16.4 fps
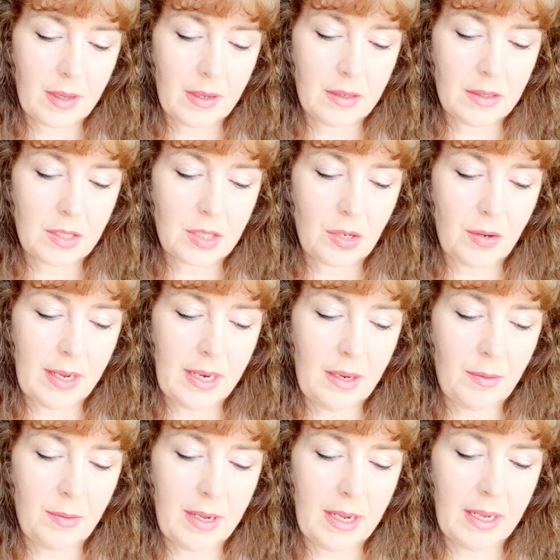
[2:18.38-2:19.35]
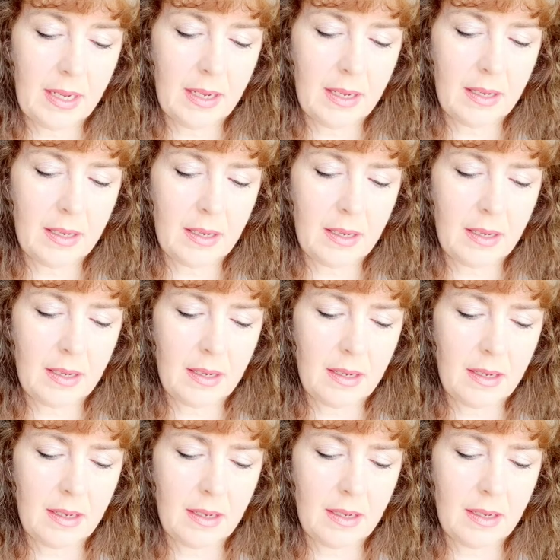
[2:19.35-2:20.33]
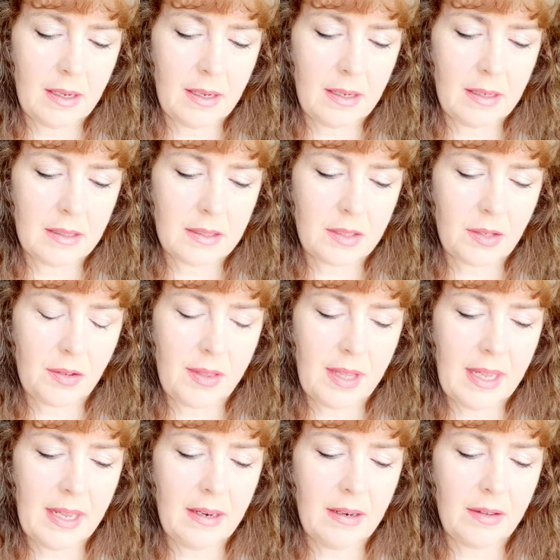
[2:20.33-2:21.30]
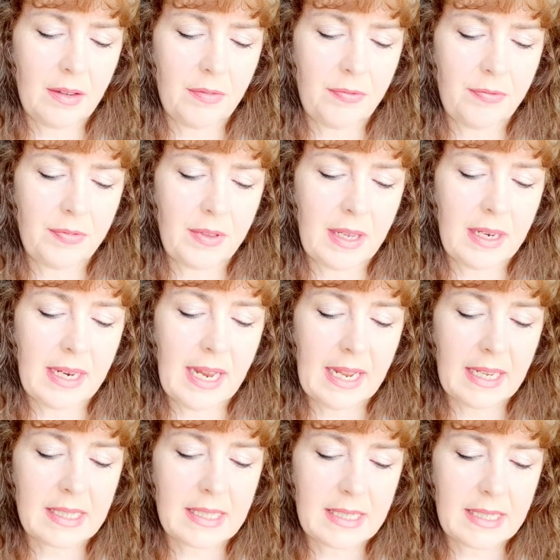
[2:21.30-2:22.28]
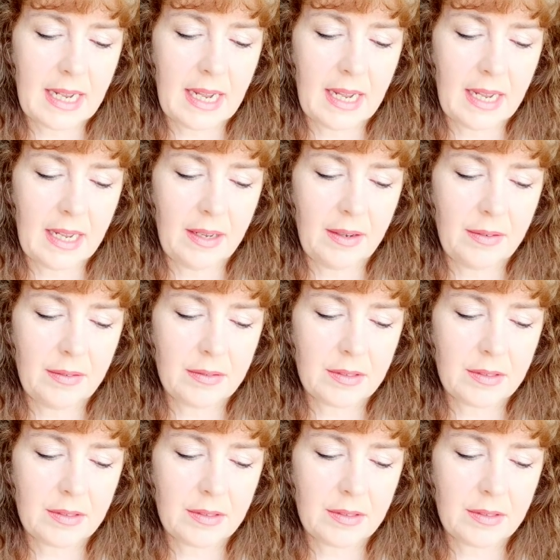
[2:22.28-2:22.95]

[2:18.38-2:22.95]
So anyway, so then the next day,